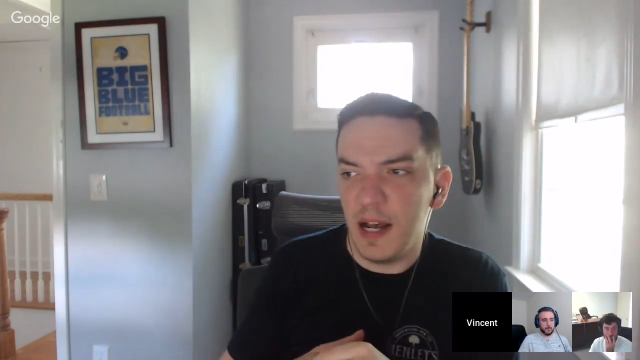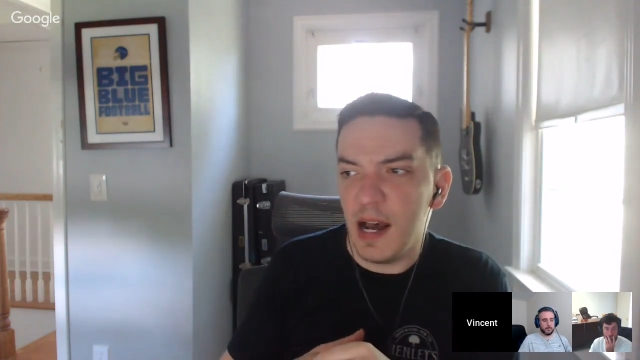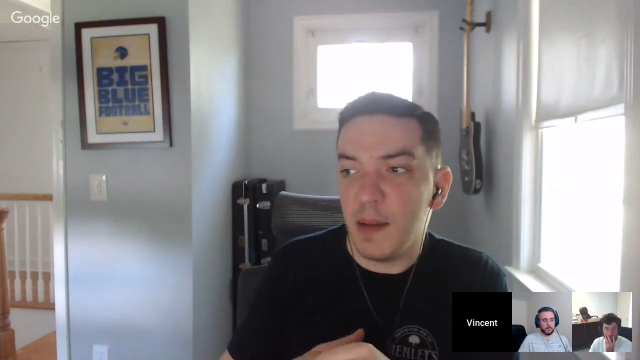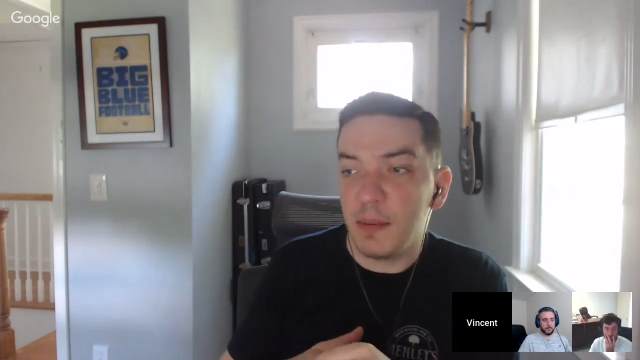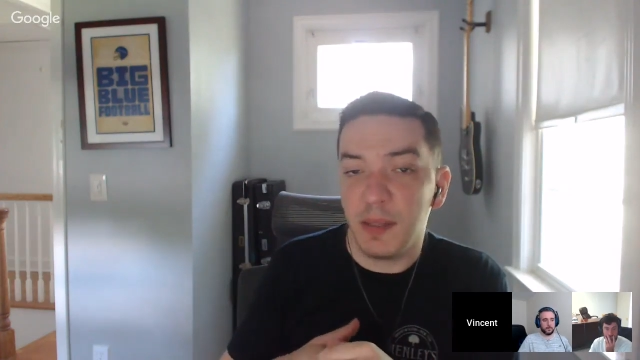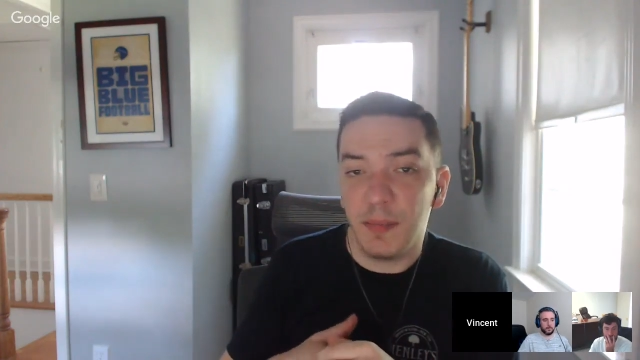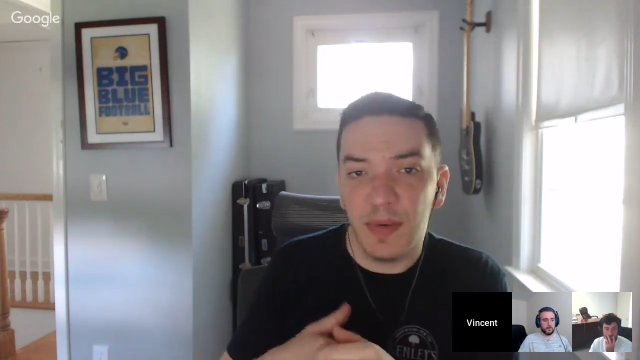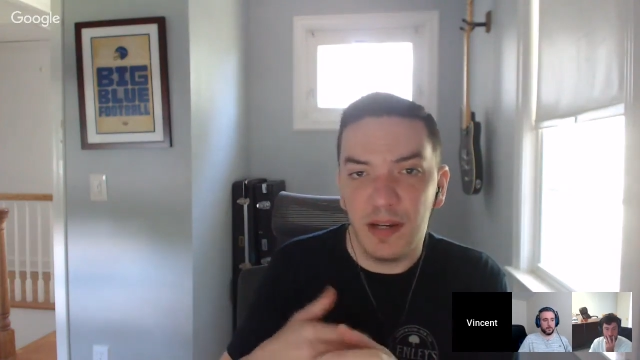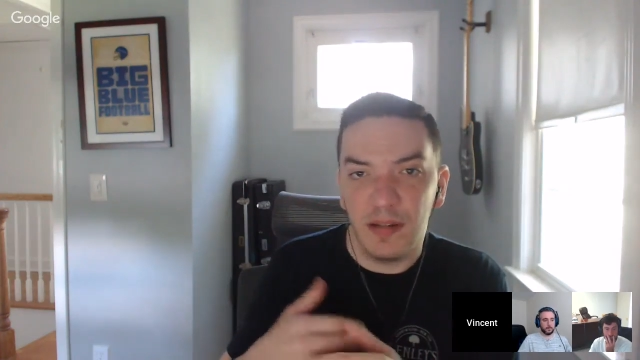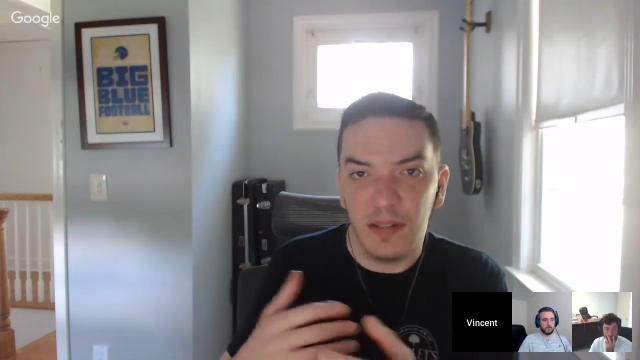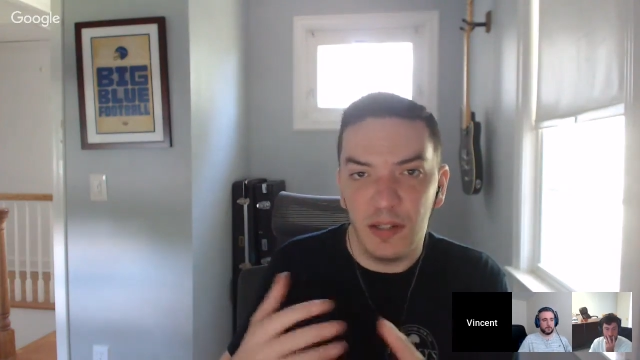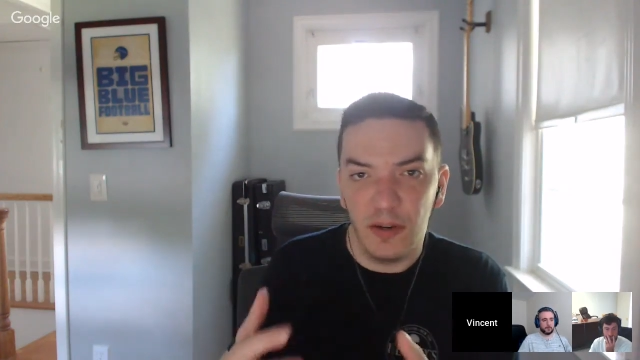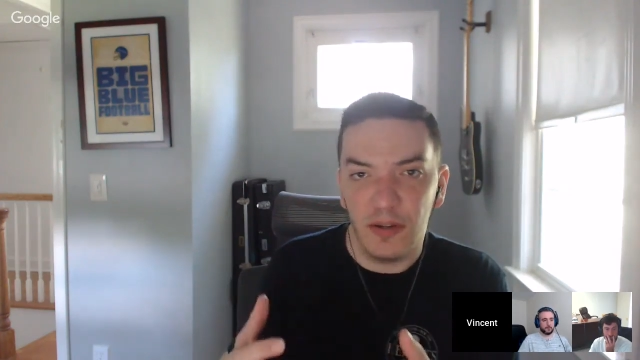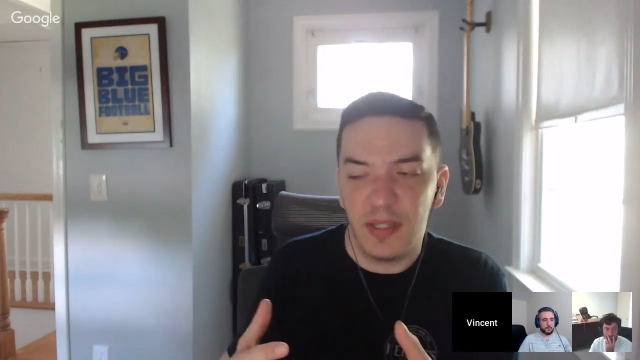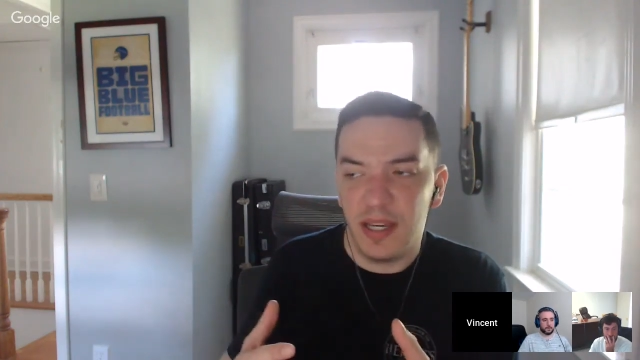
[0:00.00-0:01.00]
optimize
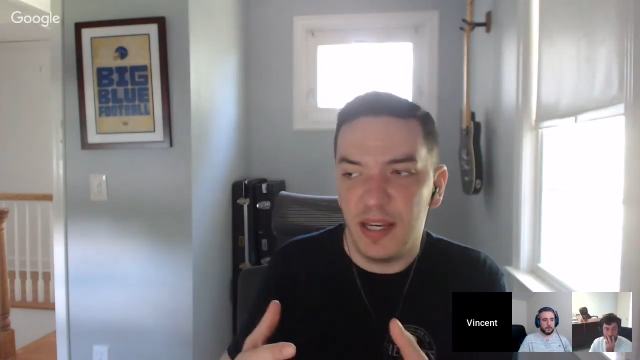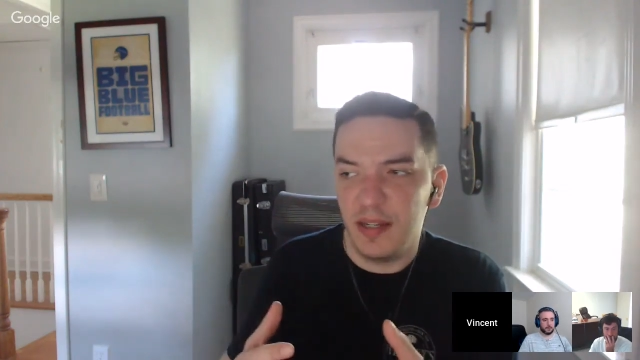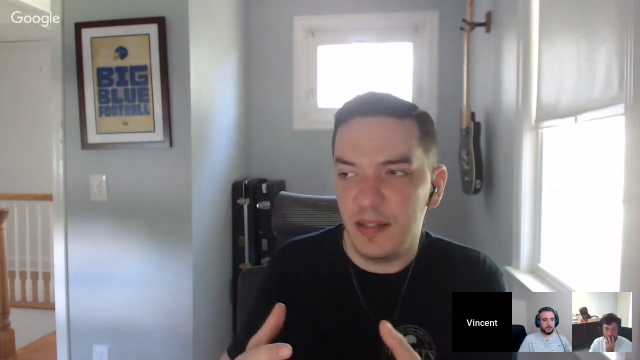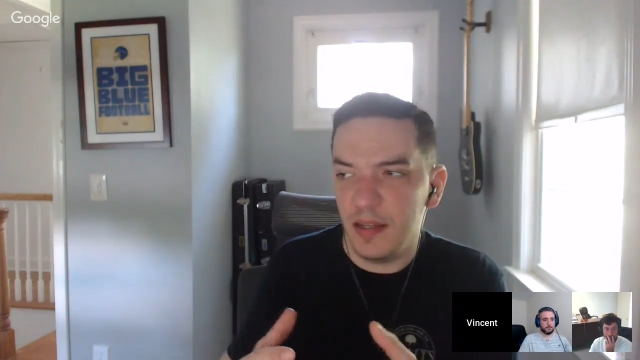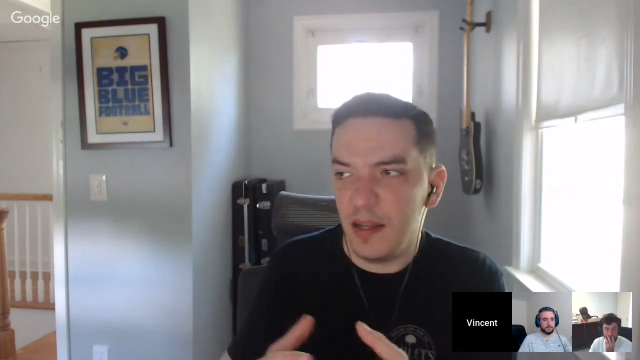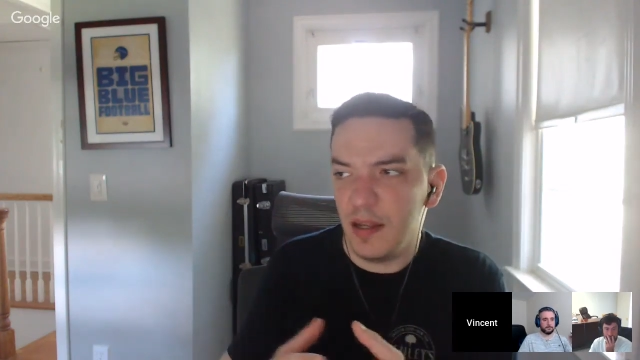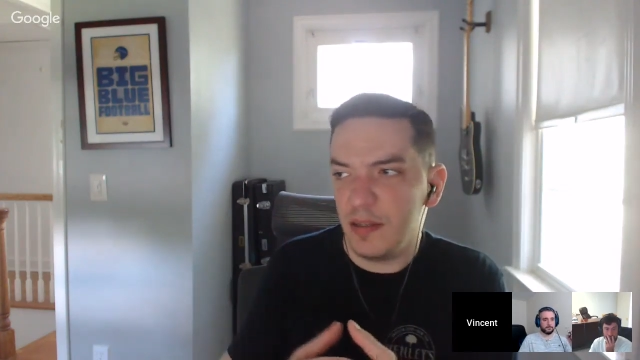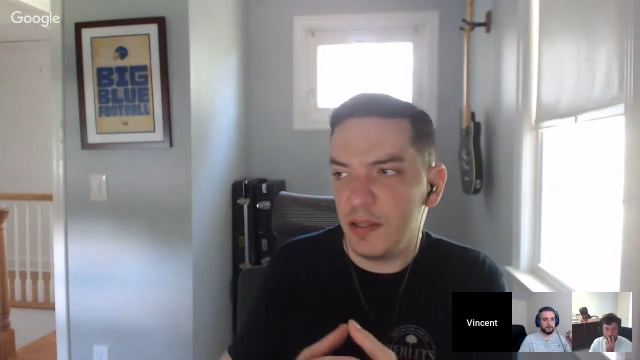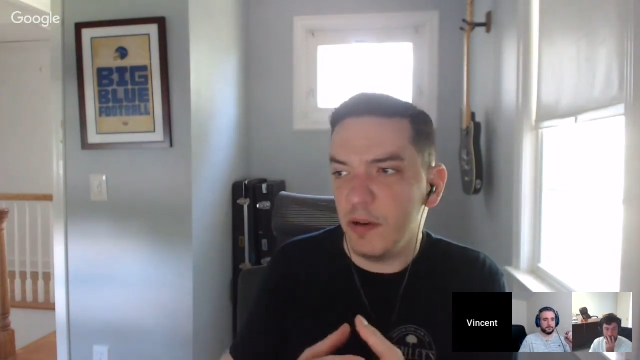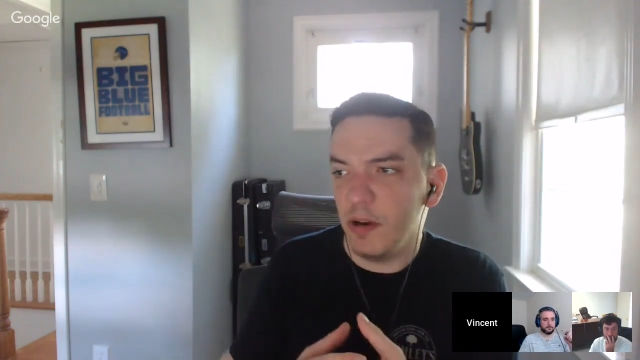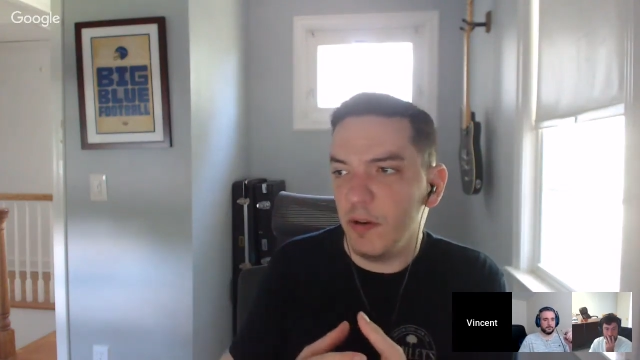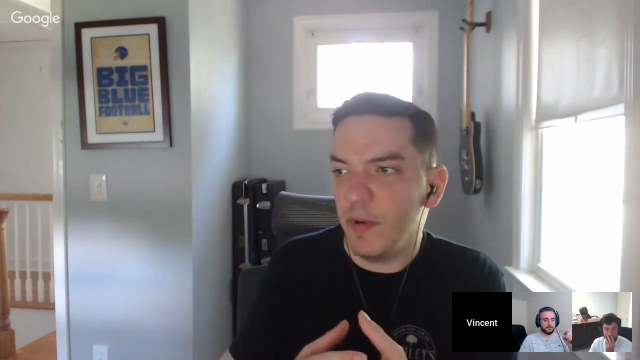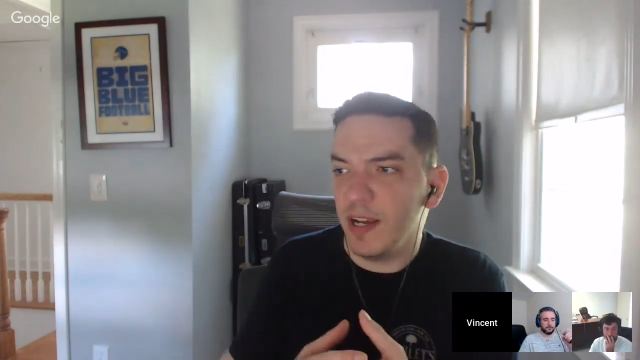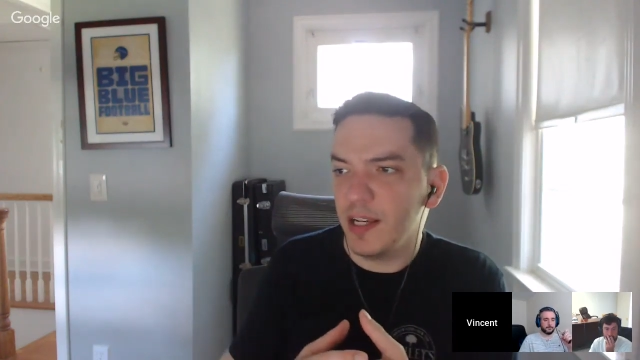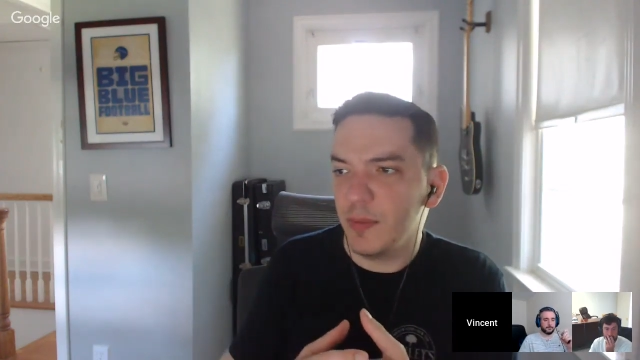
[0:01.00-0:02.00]
your site so
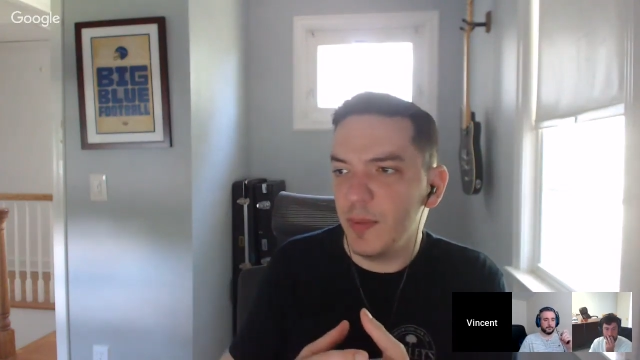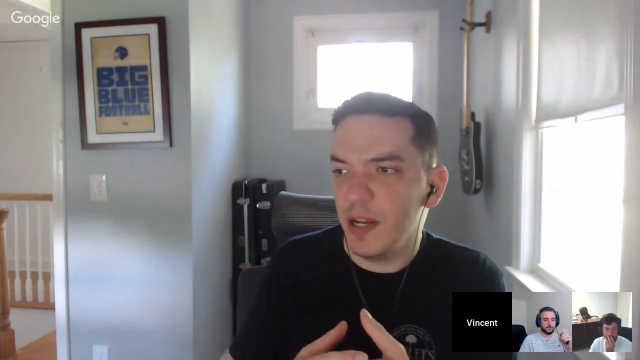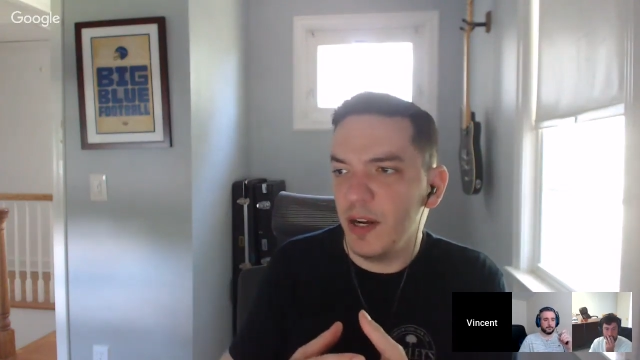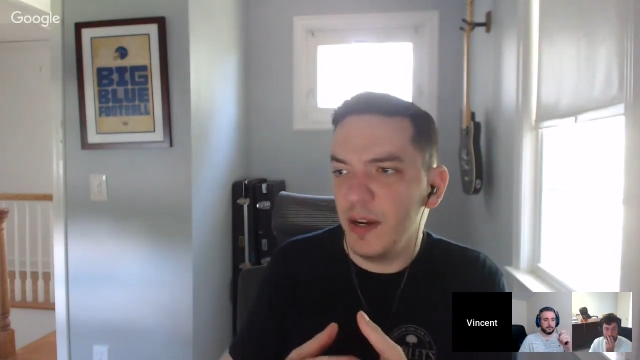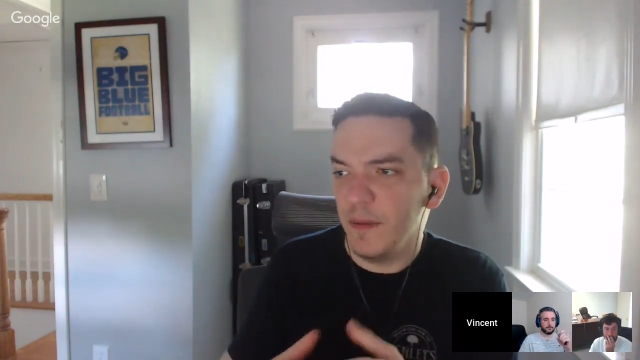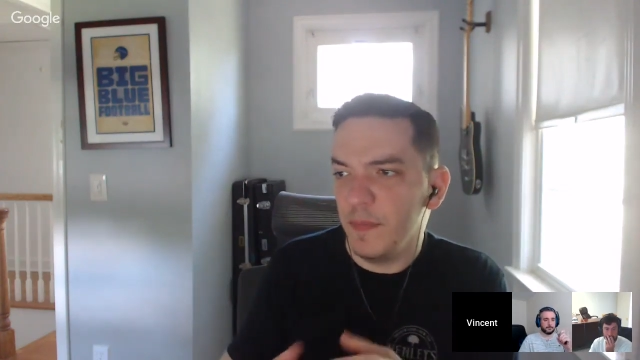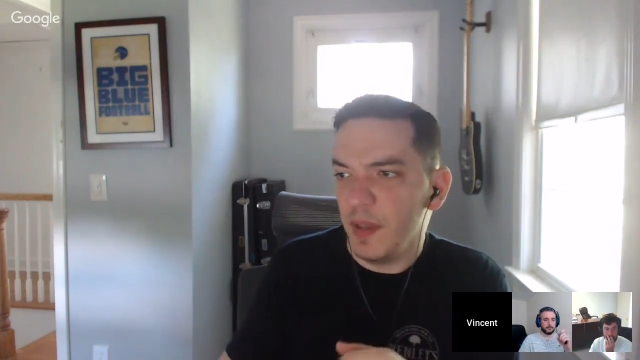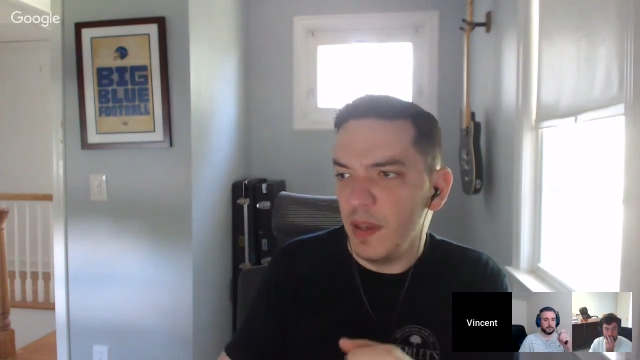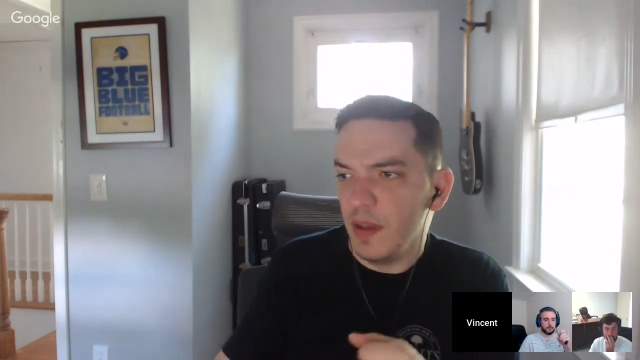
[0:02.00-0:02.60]
it ranks better.